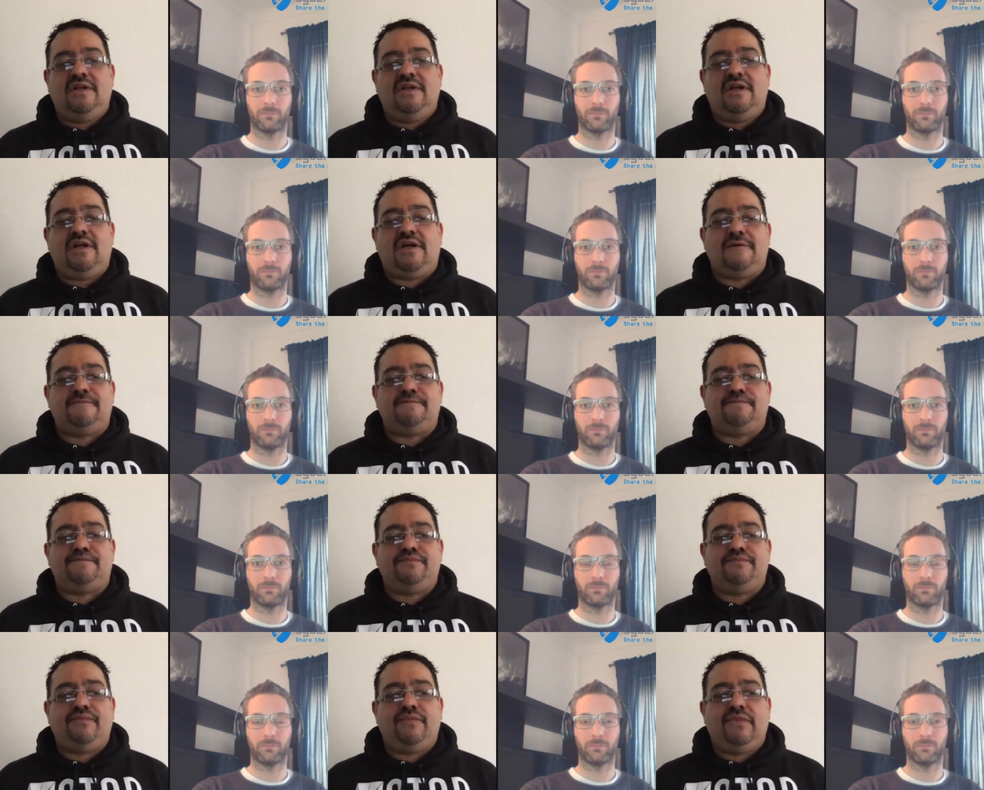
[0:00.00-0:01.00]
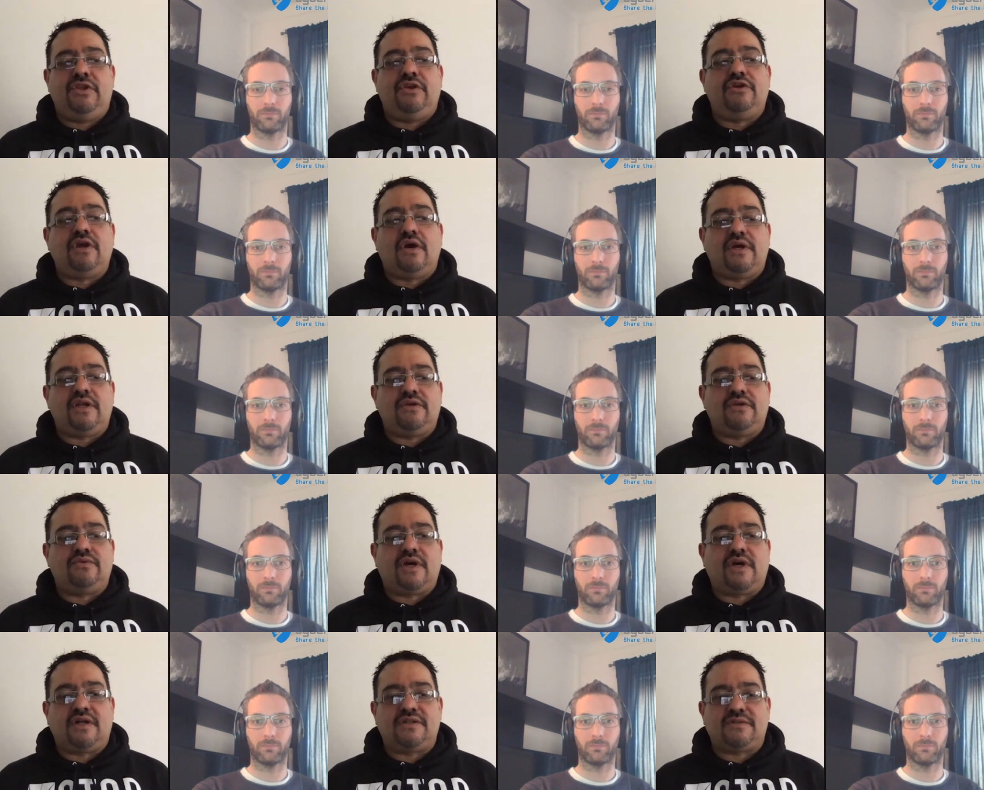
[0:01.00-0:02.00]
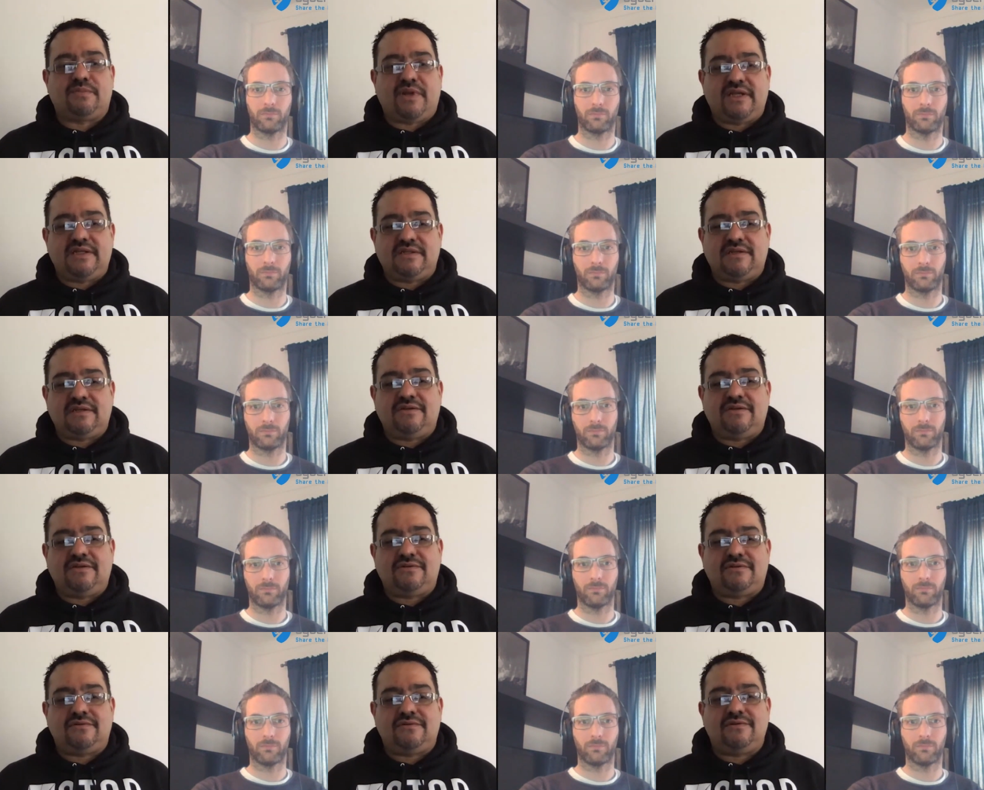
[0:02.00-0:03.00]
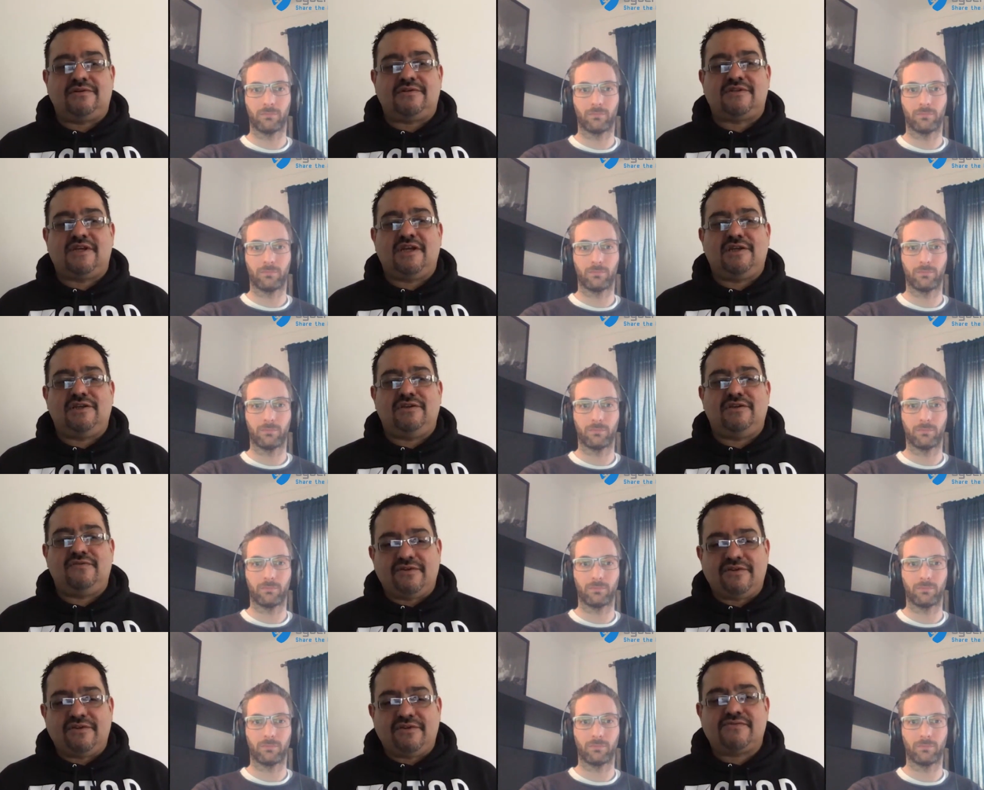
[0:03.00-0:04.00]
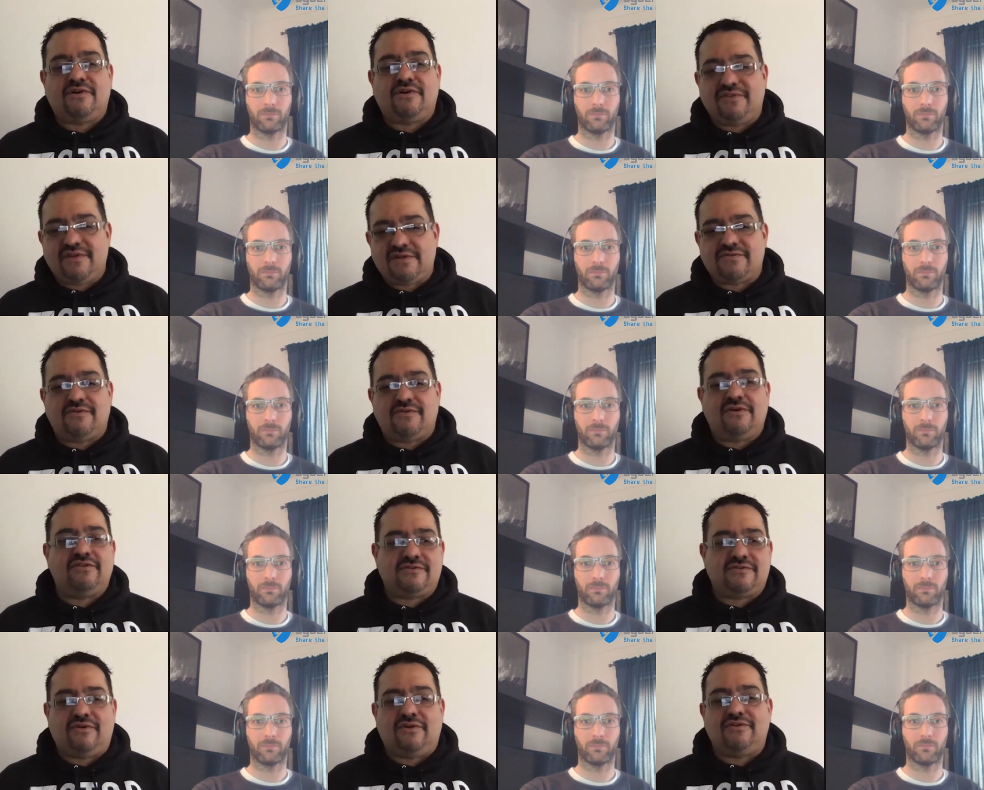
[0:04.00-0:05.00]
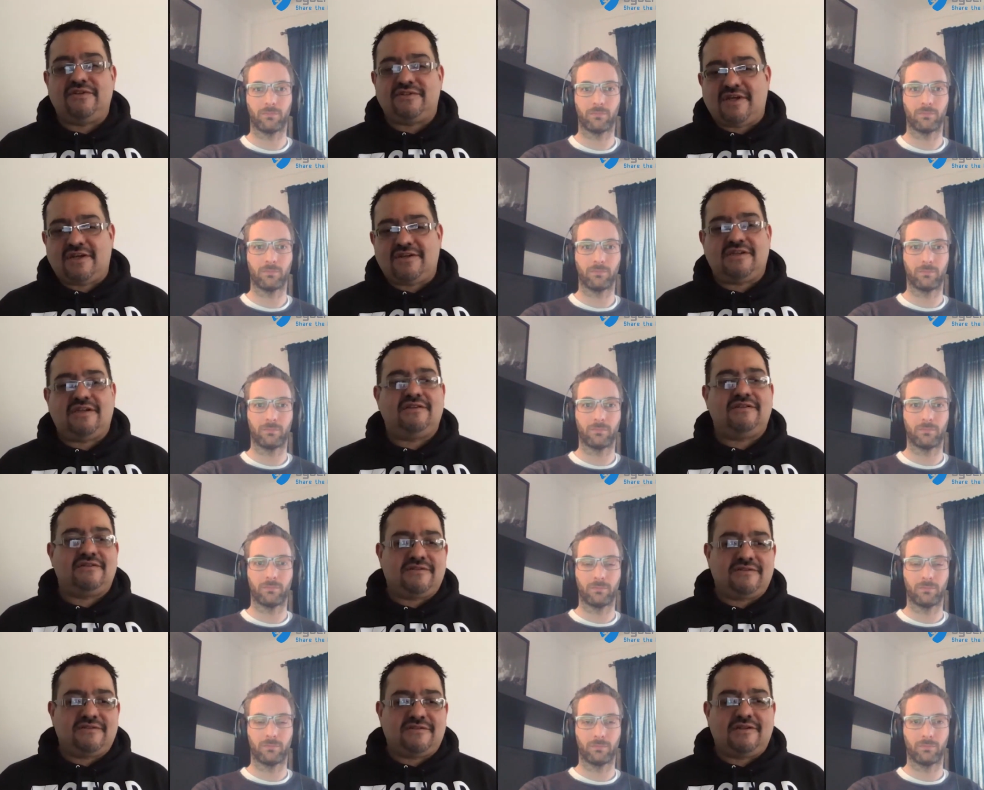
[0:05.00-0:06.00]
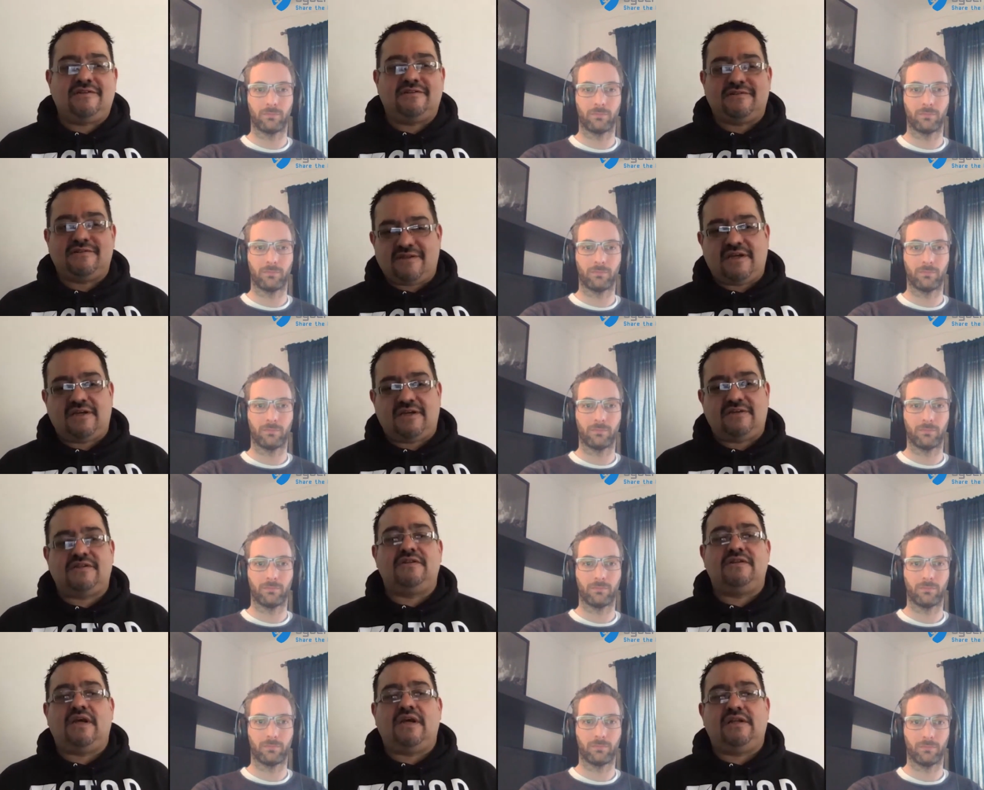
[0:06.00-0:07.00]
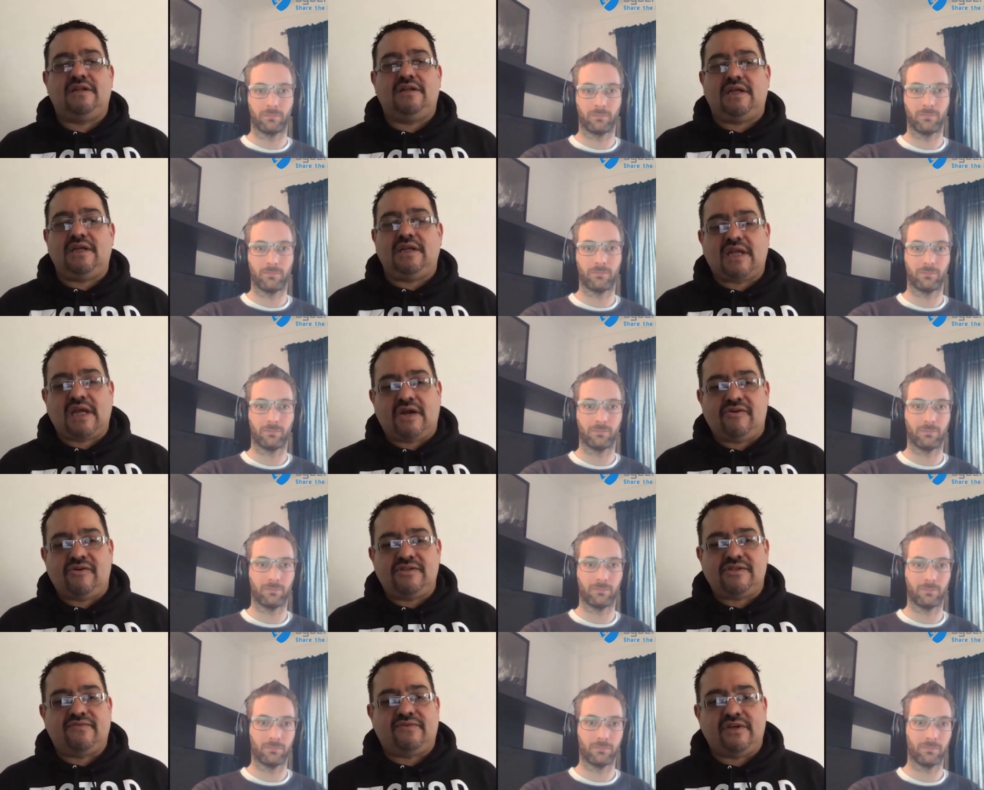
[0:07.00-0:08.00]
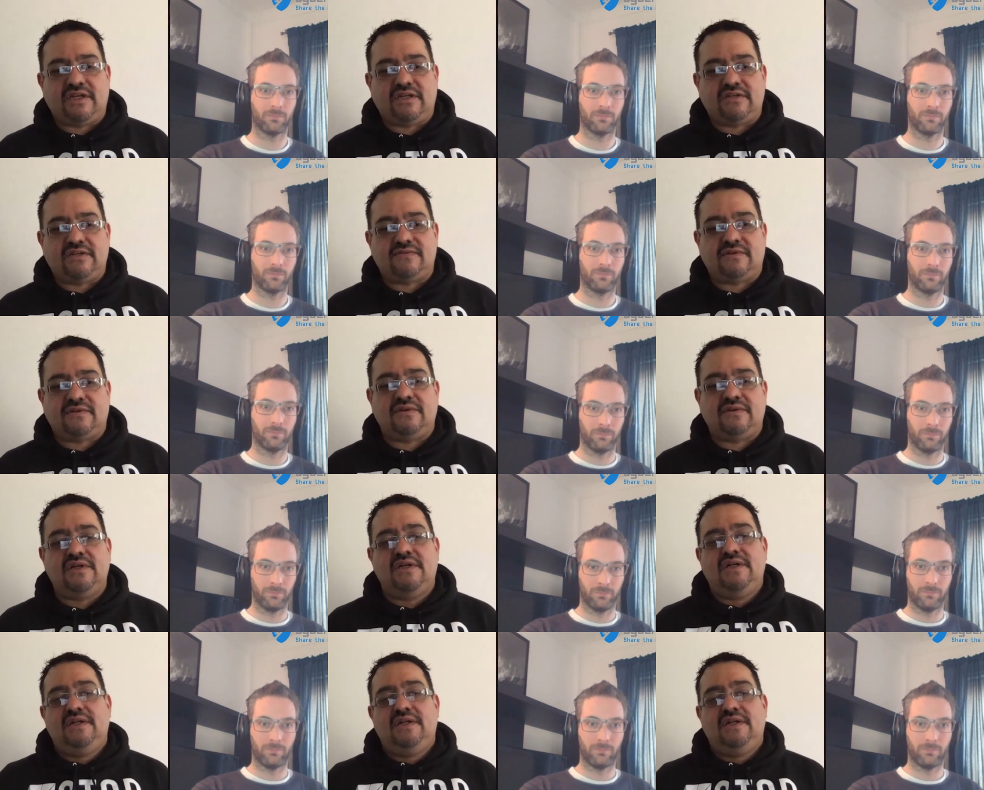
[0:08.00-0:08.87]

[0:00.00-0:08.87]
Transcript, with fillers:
Speaker 1: um, you go in all guns blazing. You're you're saying you've got this wrong, this wrong, this wrong, this out of date, this is silly, this is that, and and it, and it, carries a very negative tone.